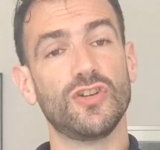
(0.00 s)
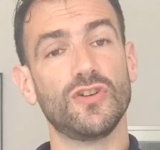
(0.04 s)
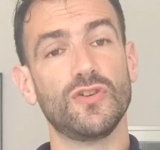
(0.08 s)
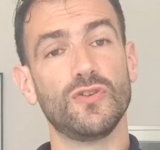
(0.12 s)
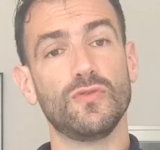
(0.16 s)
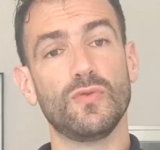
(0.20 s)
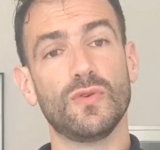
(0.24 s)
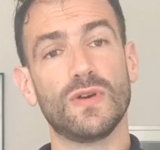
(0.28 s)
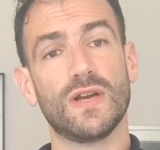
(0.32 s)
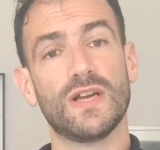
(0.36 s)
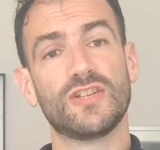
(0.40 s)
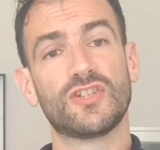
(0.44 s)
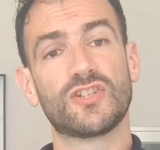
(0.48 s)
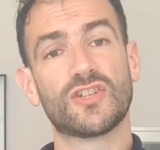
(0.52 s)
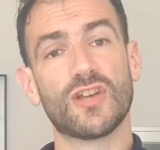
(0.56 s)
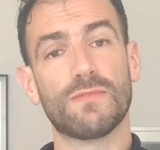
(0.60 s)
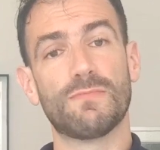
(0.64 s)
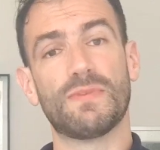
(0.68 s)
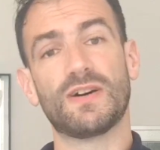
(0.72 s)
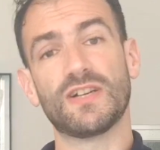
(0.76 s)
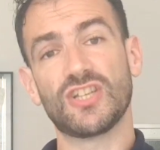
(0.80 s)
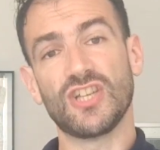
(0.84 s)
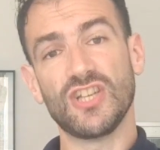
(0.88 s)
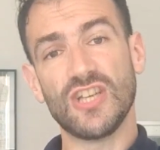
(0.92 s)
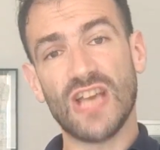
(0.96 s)
you so
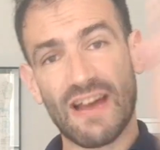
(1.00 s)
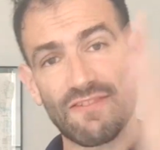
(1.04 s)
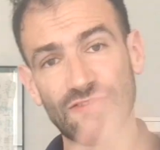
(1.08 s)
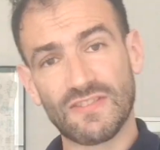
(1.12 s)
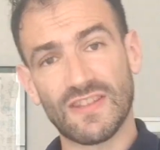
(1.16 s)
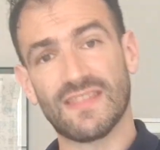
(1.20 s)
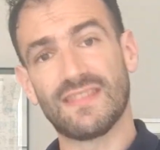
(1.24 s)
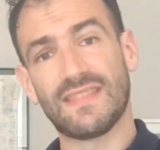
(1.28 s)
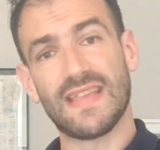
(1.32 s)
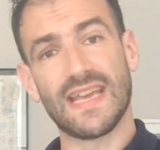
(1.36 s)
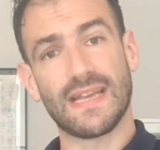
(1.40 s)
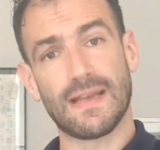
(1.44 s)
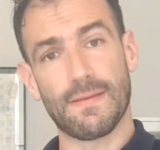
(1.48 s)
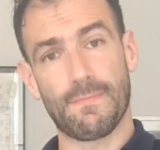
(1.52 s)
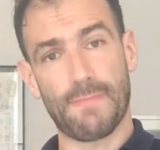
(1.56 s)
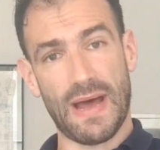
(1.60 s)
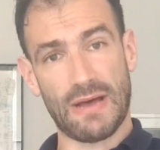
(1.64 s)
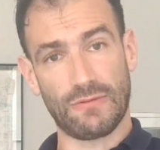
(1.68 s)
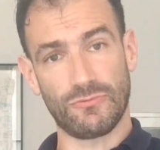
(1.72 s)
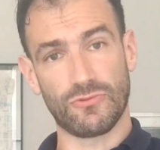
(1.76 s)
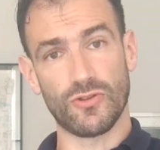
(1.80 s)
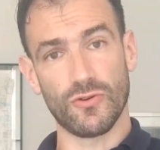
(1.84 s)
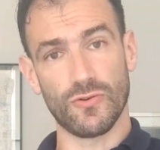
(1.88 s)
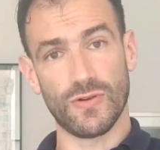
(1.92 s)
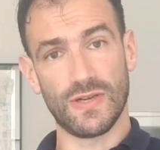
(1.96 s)
much that you have to think
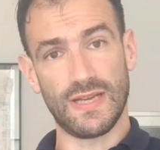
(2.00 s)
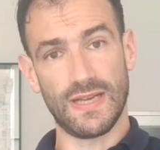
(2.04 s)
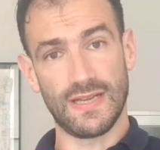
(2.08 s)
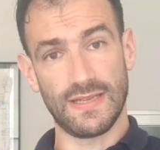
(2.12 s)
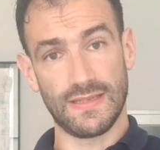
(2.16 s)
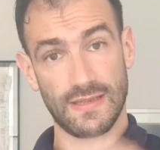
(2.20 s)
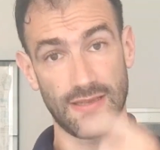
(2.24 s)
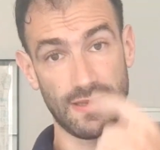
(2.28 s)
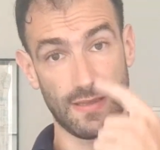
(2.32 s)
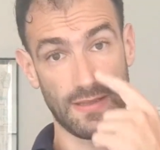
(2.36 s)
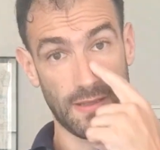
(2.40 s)
about doing it.